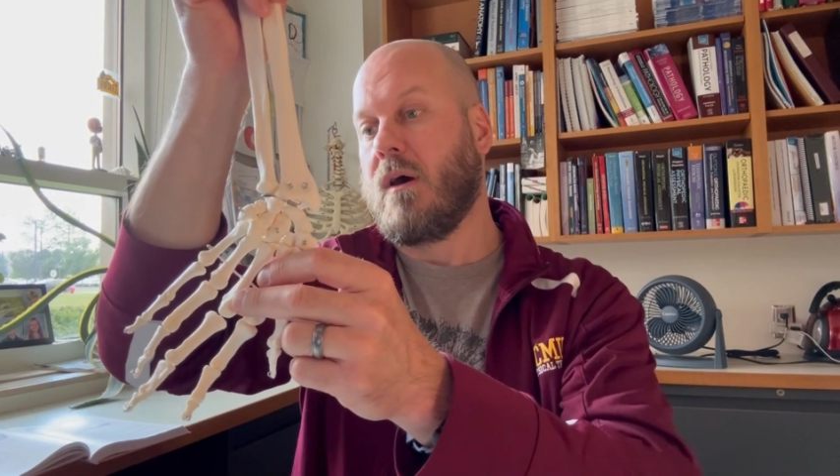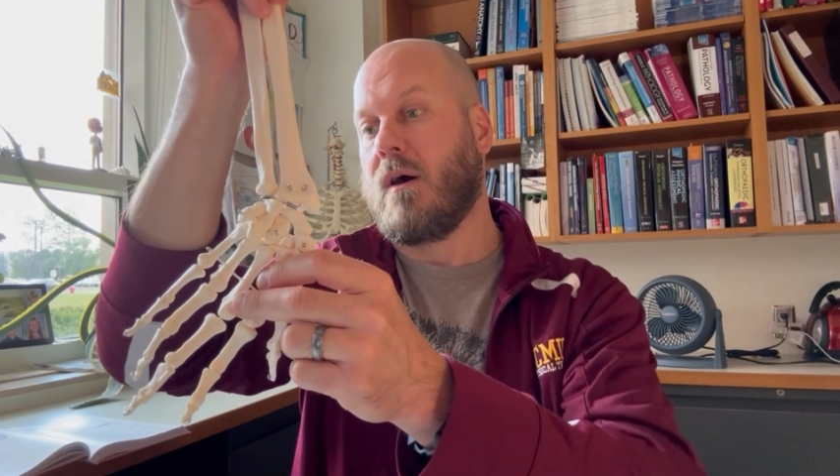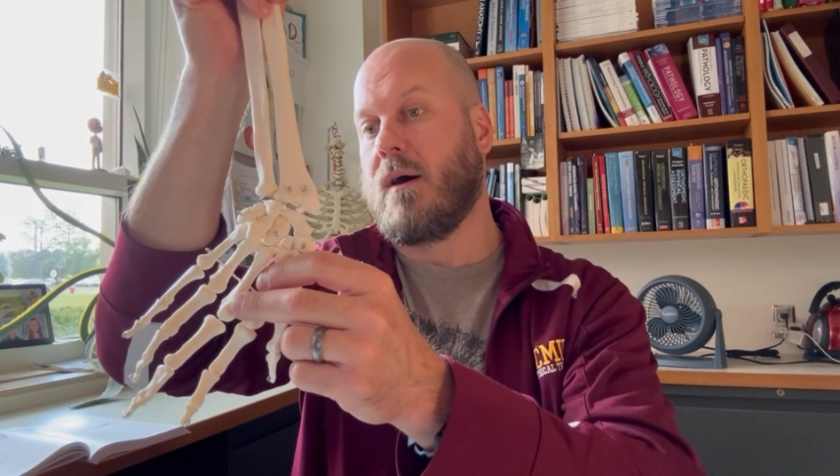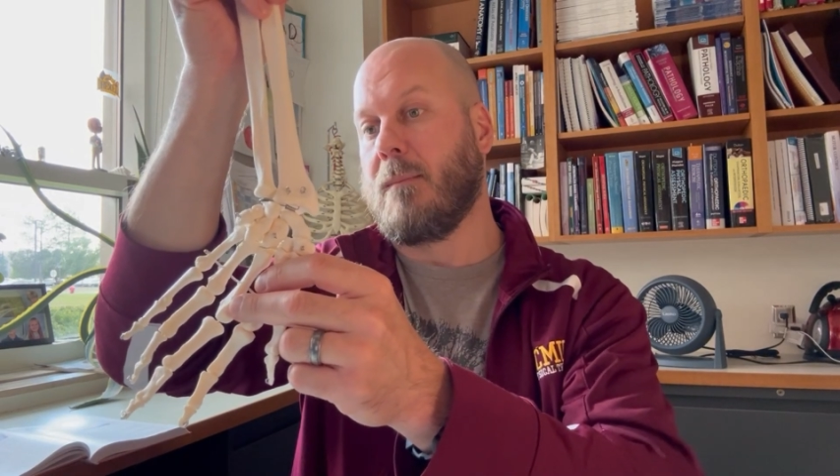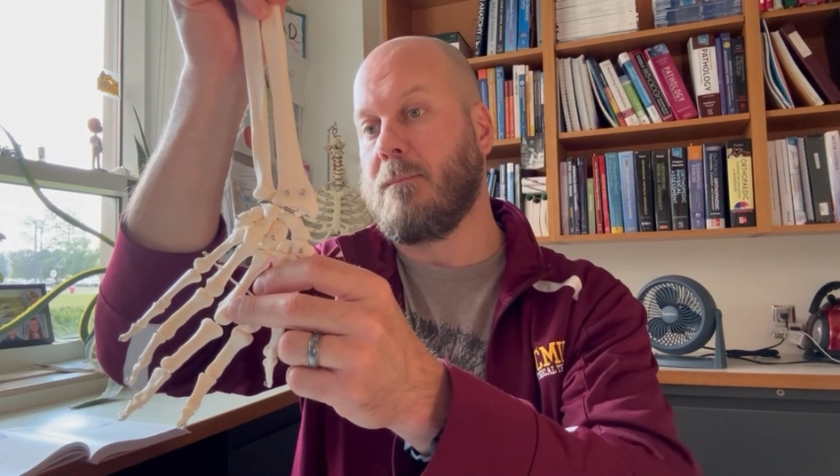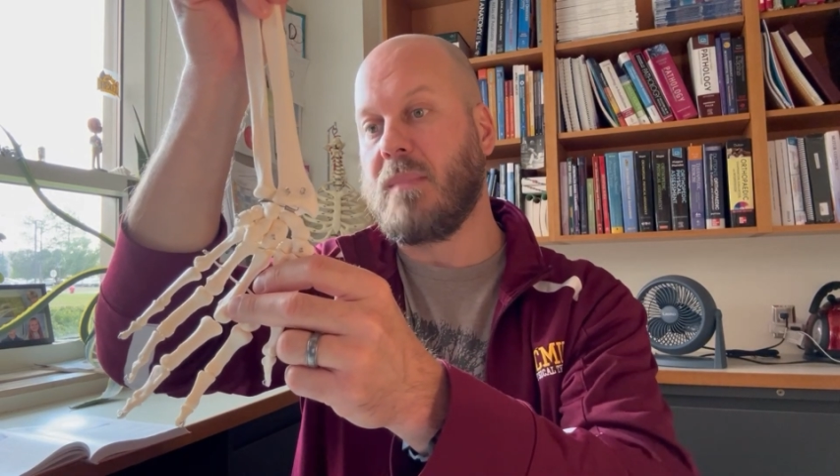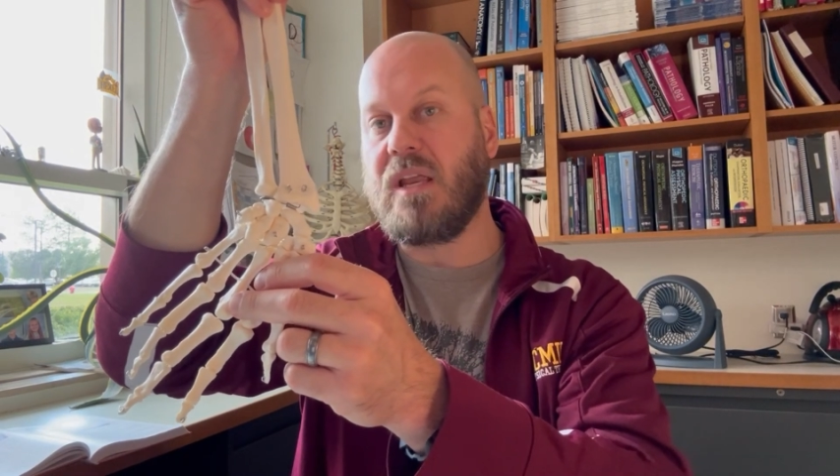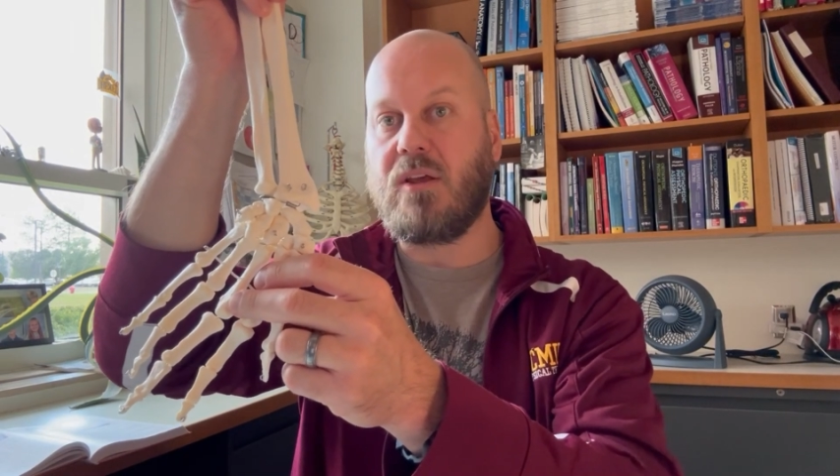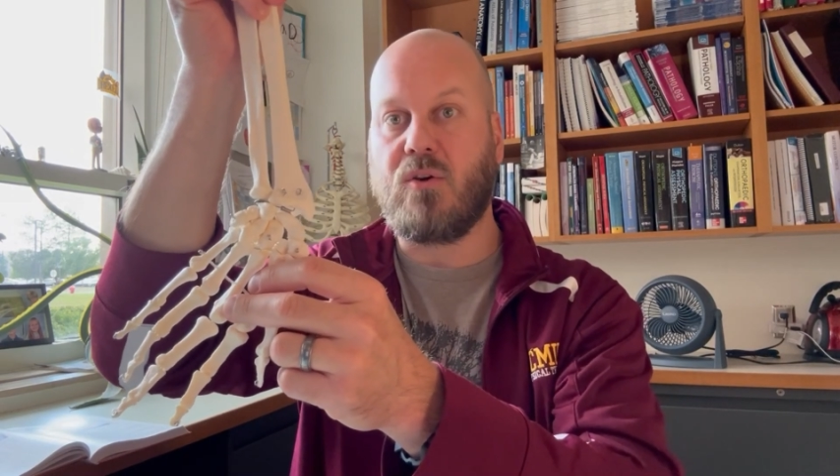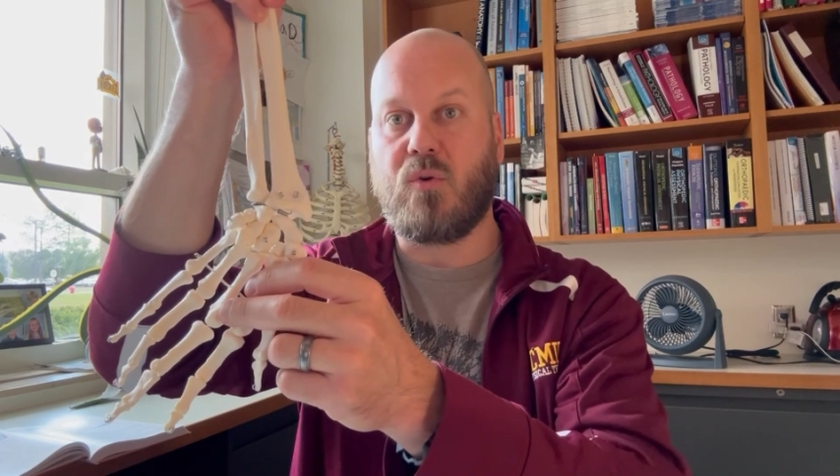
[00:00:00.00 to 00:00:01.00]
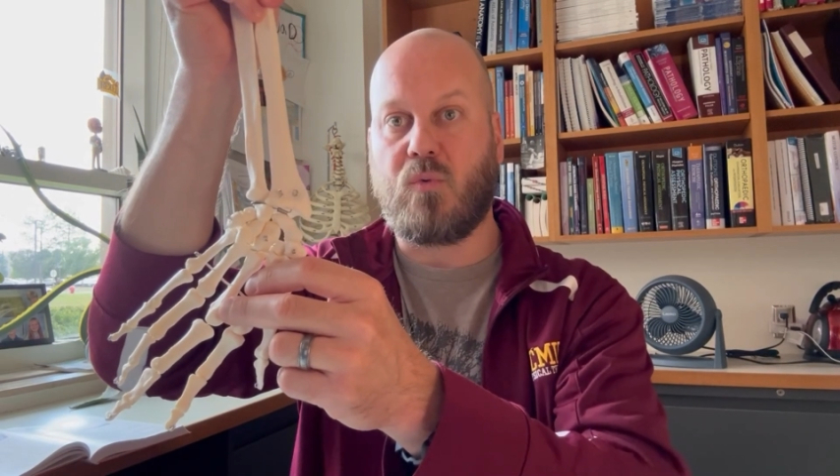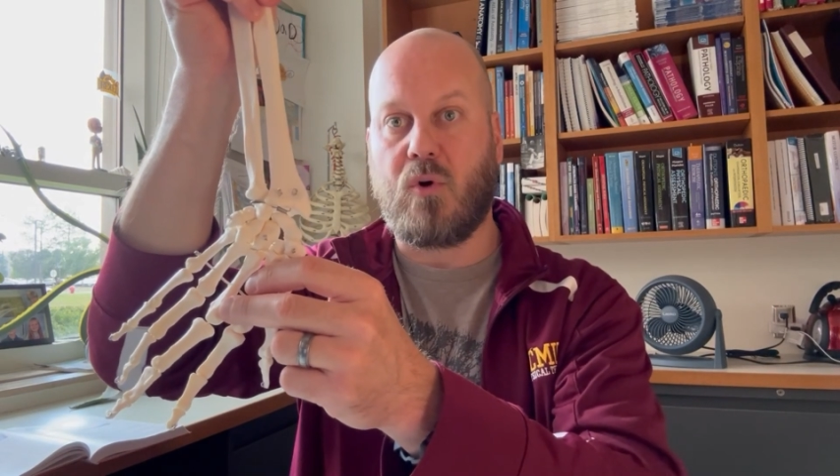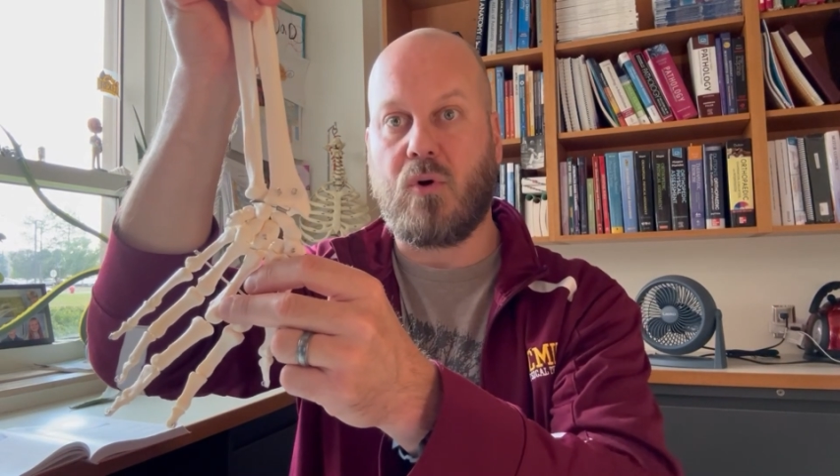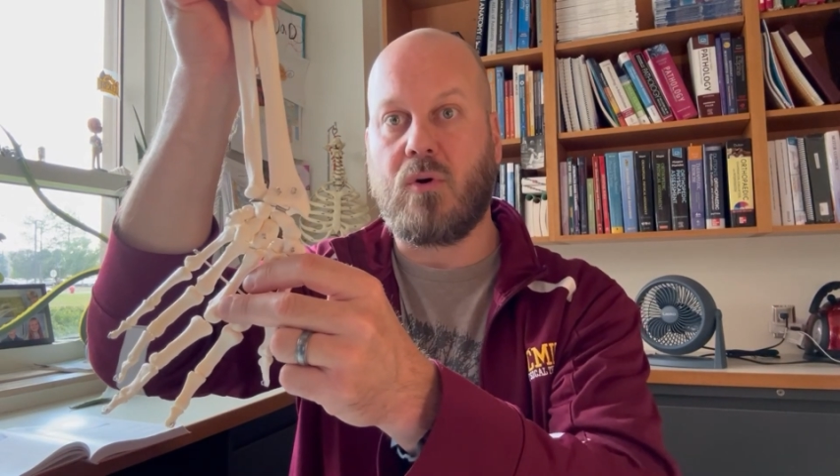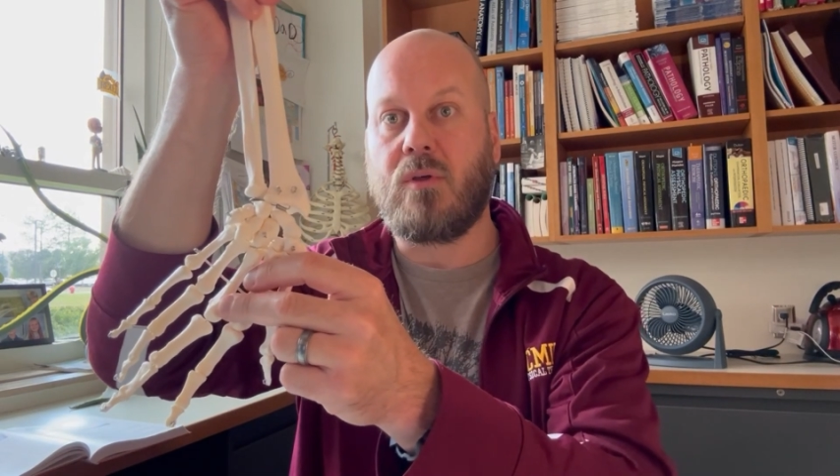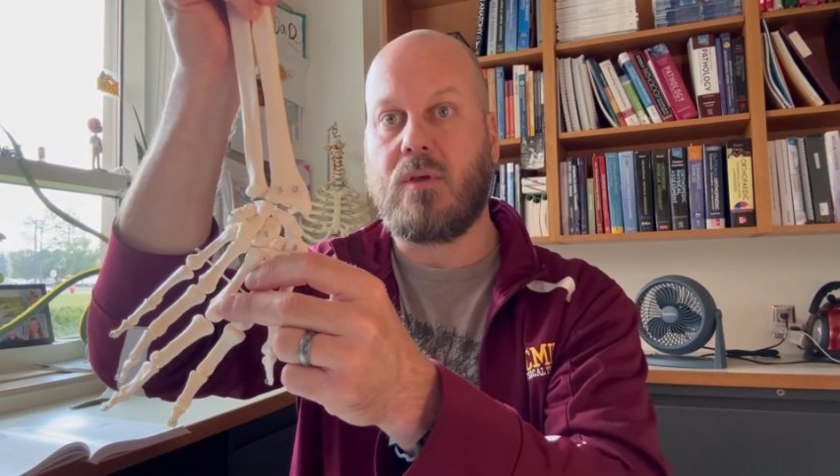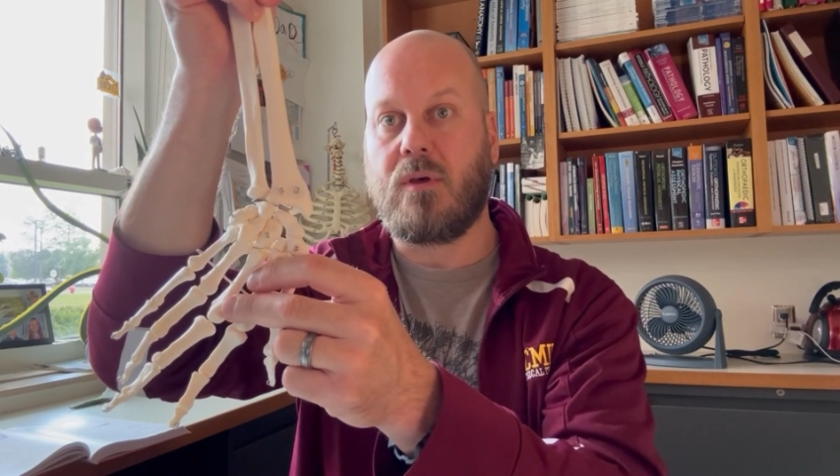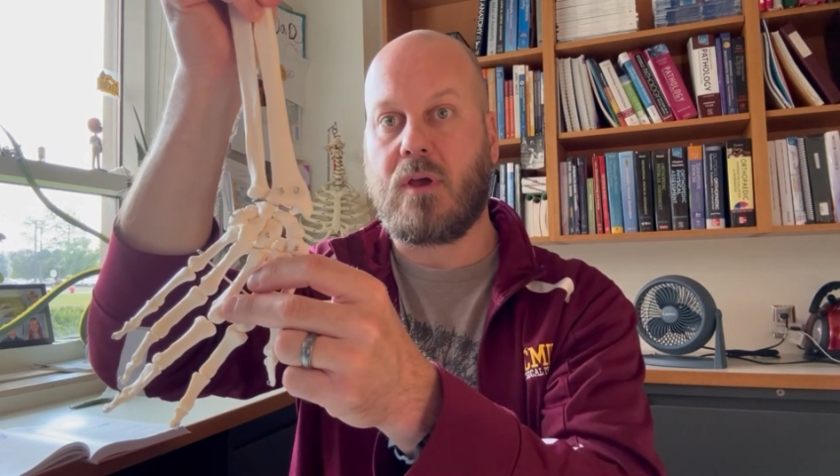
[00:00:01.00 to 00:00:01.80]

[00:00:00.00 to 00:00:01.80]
uh, medial roll